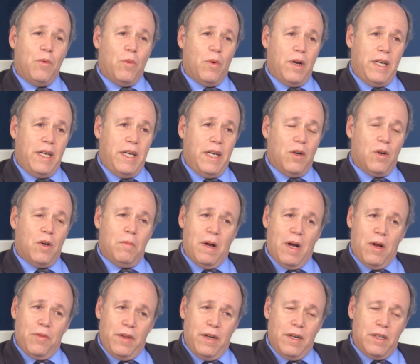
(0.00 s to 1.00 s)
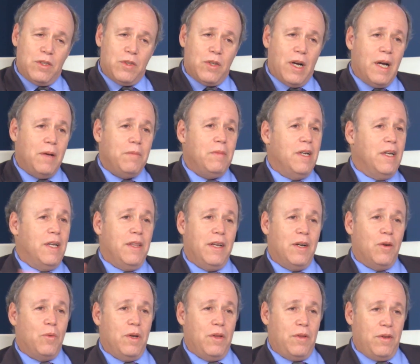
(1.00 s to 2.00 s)
want to hear about their tribe,
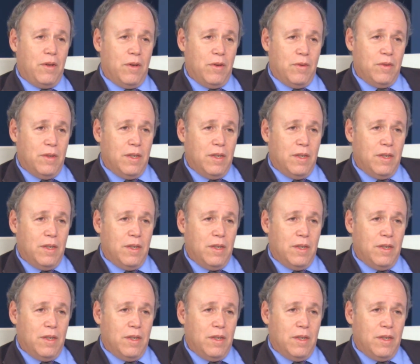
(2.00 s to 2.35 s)
they're with you.